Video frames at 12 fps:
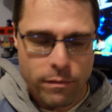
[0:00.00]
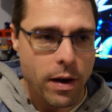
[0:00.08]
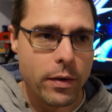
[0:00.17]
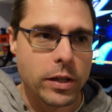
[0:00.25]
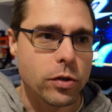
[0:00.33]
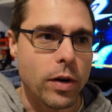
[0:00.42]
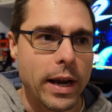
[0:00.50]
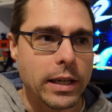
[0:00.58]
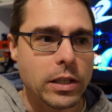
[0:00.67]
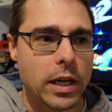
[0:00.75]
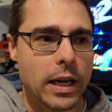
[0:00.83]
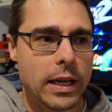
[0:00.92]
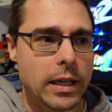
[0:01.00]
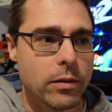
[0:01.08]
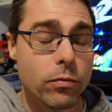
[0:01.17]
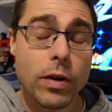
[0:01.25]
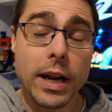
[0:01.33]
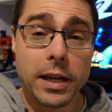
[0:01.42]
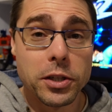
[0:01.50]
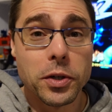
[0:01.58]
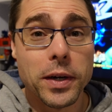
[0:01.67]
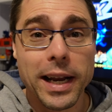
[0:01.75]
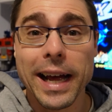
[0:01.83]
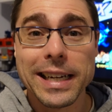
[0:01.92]
Very strange. Really
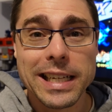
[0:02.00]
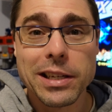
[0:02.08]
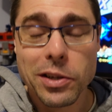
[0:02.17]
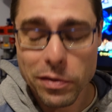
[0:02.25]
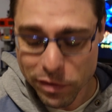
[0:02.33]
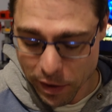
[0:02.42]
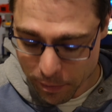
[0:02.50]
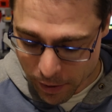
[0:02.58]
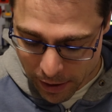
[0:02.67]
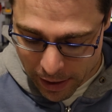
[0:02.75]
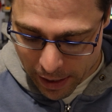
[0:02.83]
enjoyed it, actually. Good fun.